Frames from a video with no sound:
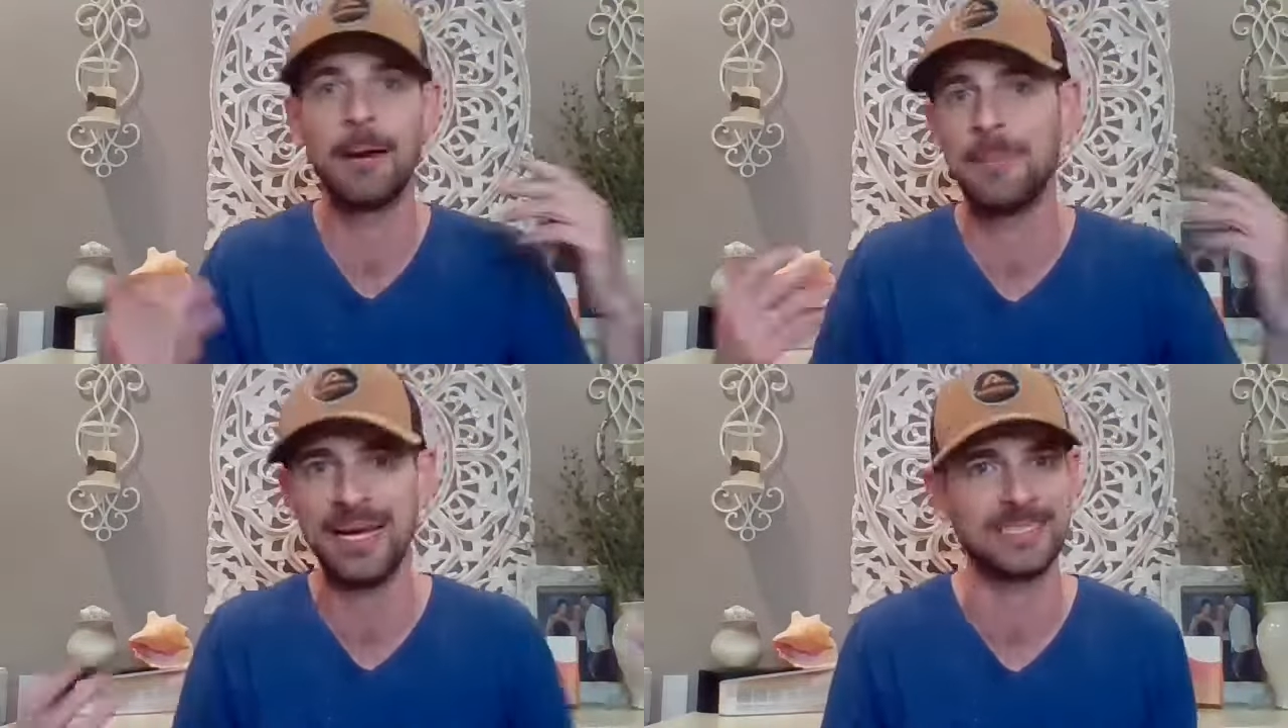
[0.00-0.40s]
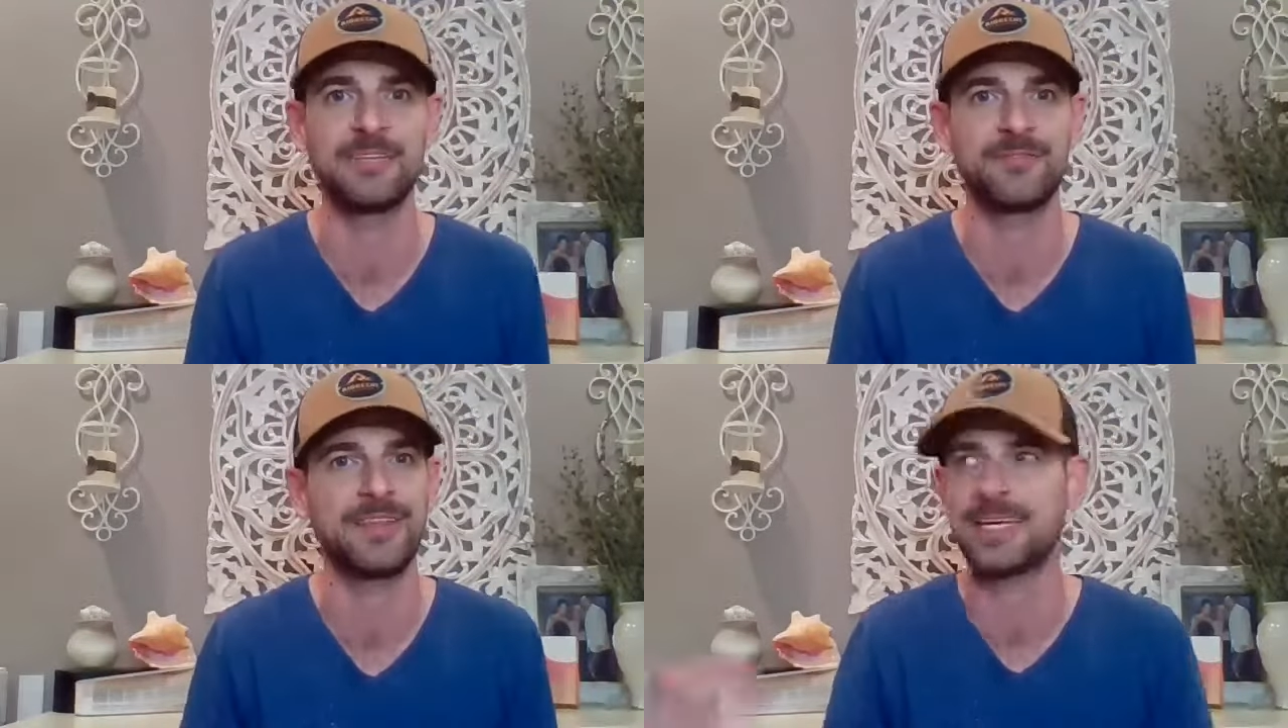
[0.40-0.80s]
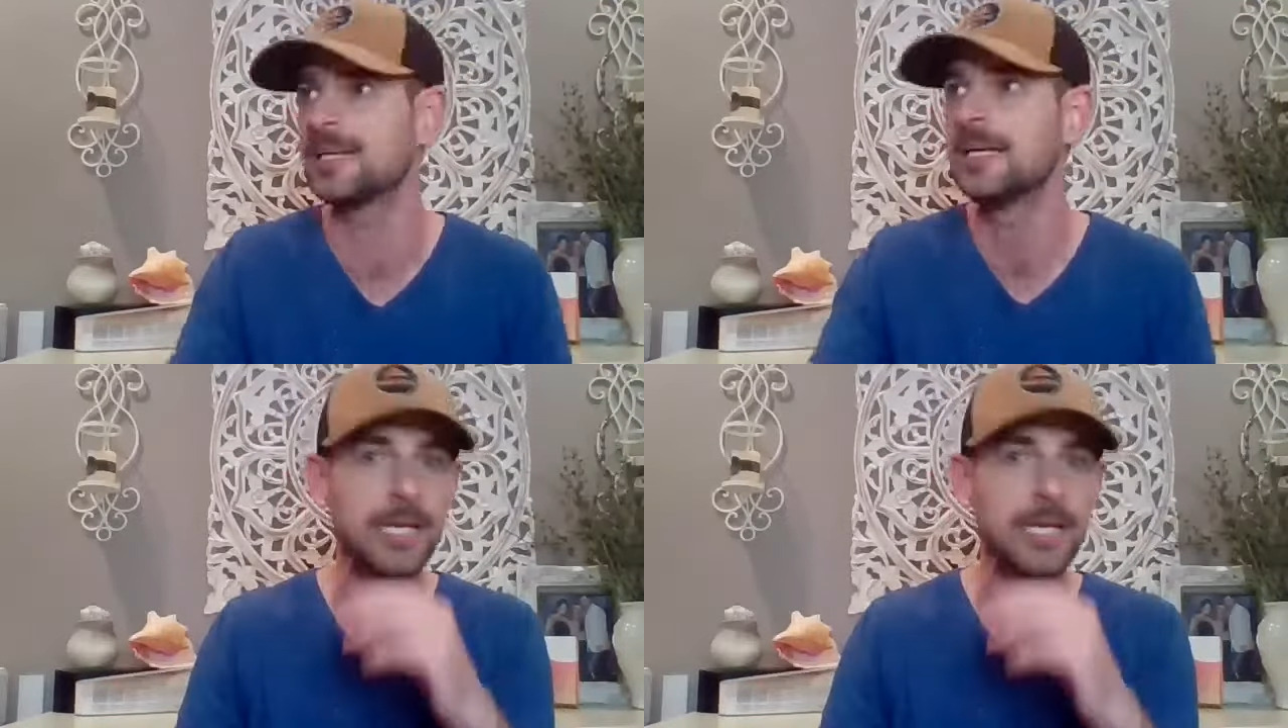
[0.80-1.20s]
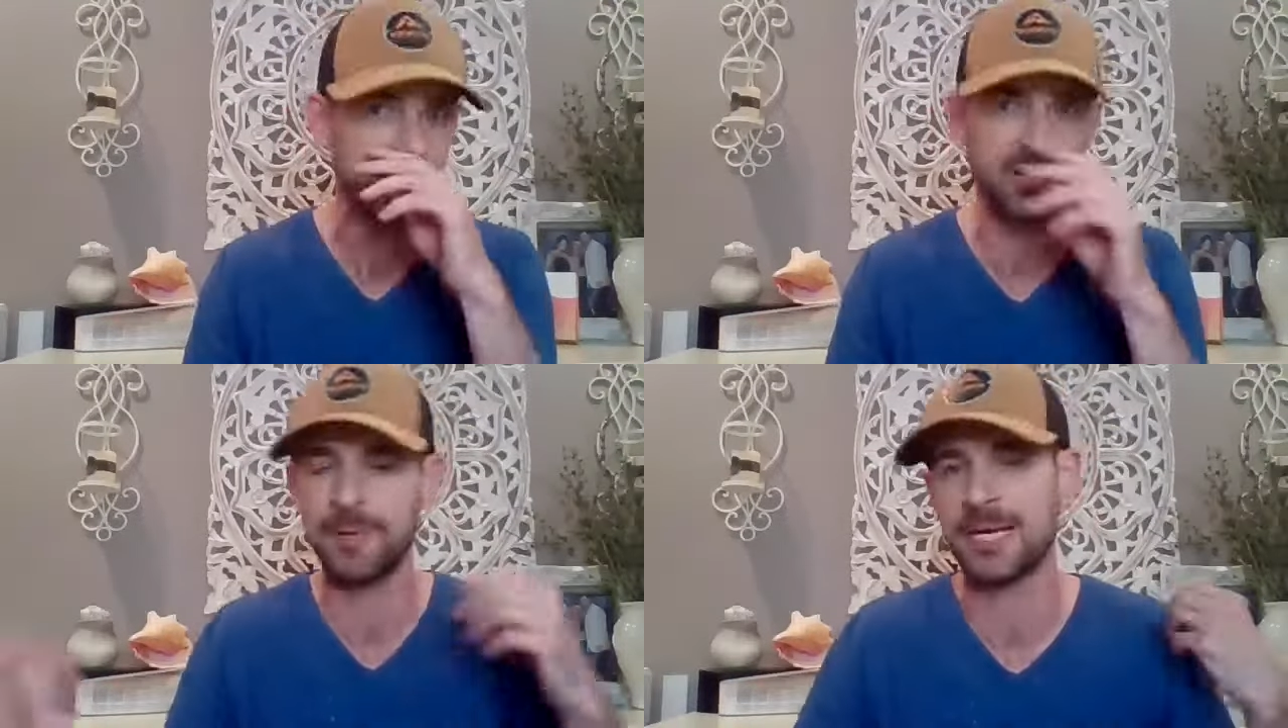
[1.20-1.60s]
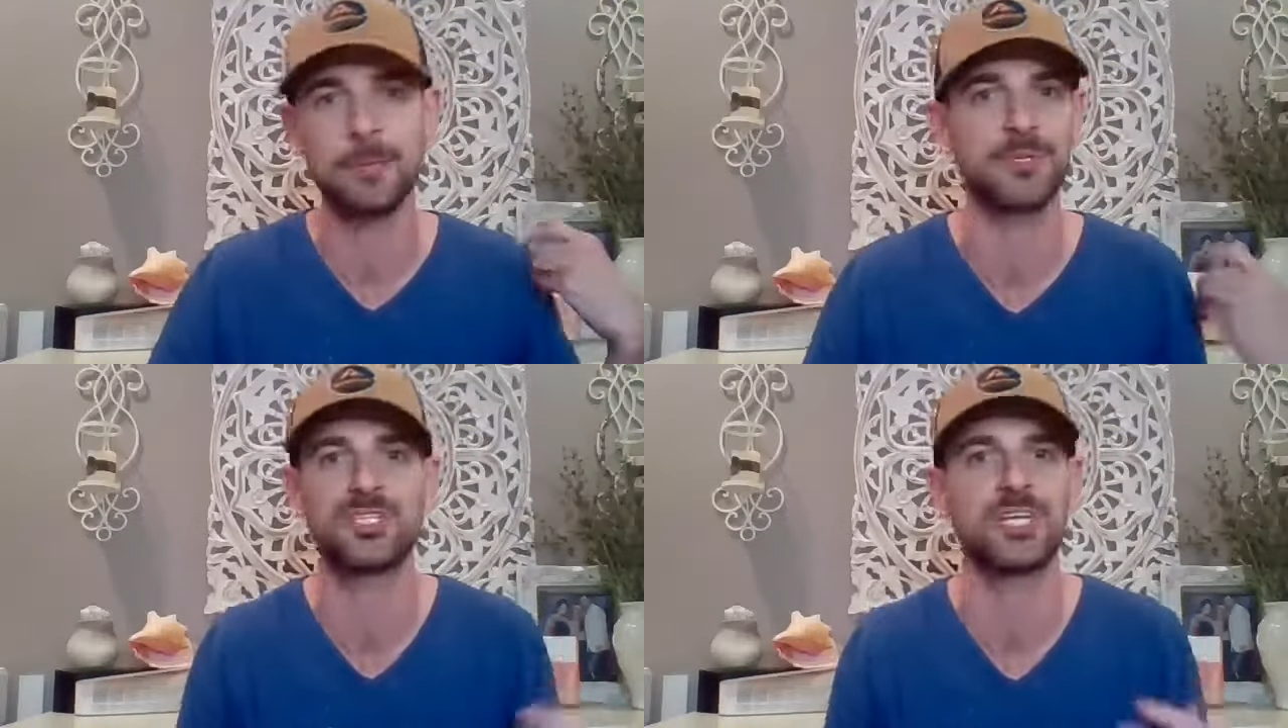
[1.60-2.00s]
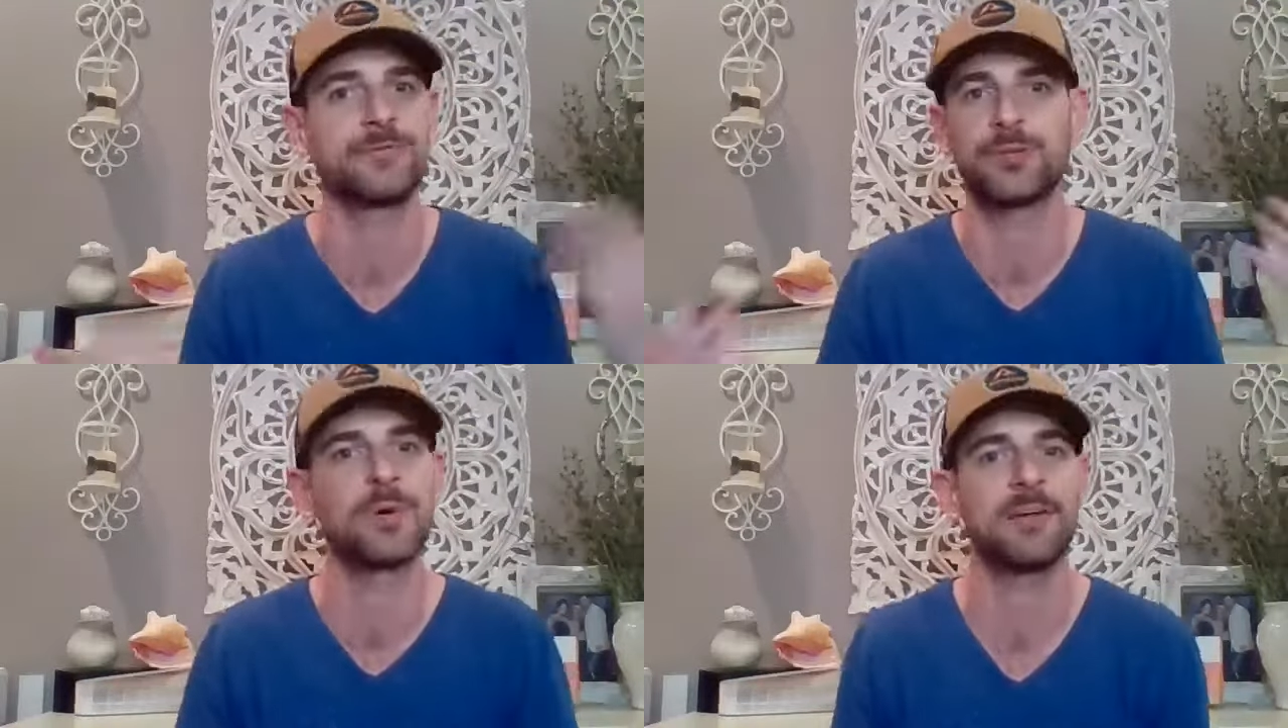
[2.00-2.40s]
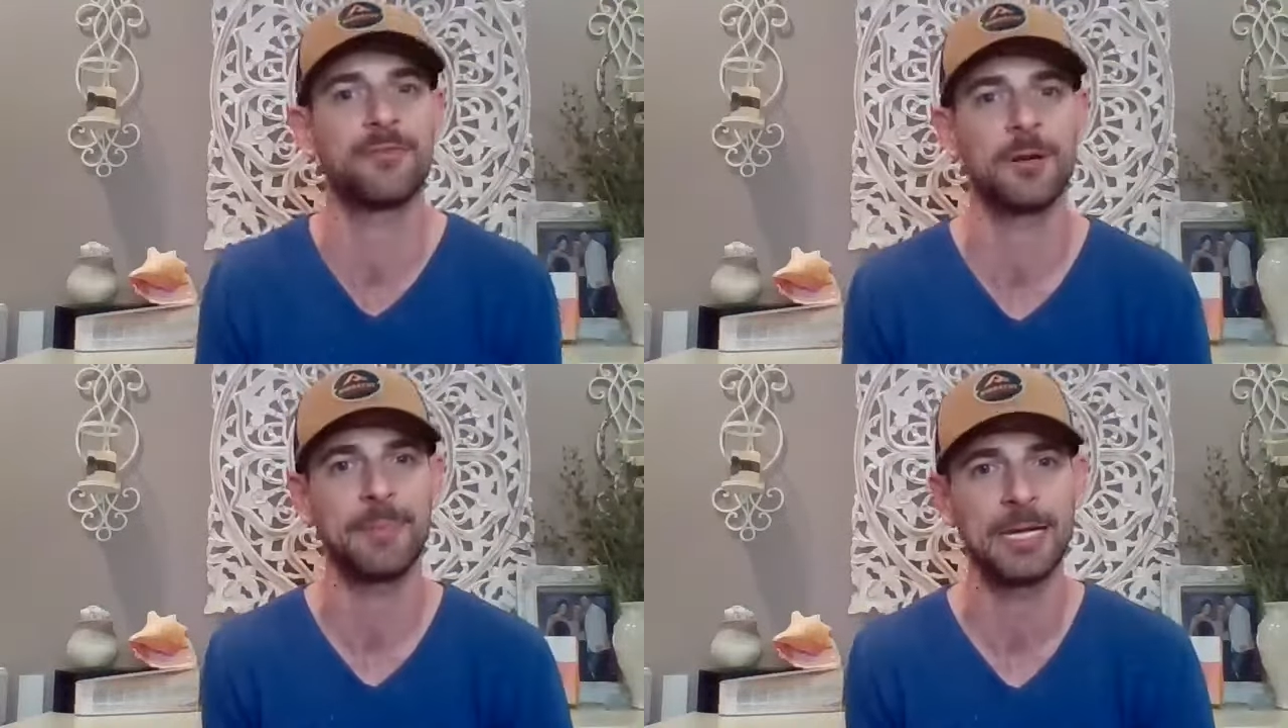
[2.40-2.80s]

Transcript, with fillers: i'm asking if they can you know pick up a shift or whatever it